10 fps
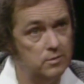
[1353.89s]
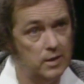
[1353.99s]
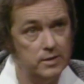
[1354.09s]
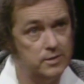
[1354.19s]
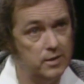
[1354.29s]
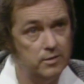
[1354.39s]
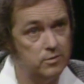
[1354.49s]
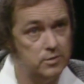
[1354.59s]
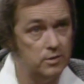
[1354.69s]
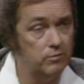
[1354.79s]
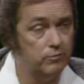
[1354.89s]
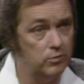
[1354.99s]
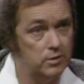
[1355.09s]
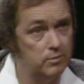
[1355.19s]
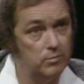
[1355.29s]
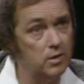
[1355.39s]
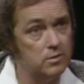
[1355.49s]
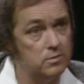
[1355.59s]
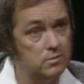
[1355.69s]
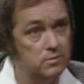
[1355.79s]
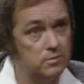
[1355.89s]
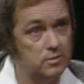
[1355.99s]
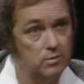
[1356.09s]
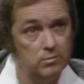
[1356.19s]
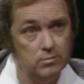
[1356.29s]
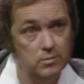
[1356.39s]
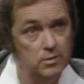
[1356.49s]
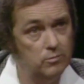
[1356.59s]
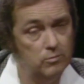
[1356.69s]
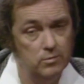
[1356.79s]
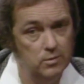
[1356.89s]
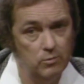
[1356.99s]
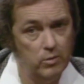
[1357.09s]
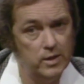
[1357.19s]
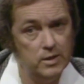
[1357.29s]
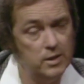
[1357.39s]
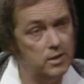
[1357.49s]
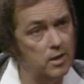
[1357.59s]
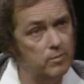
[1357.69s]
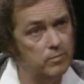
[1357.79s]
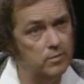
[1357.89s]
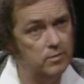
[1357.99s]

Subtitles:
I stayed there still 14 months, so why did he come?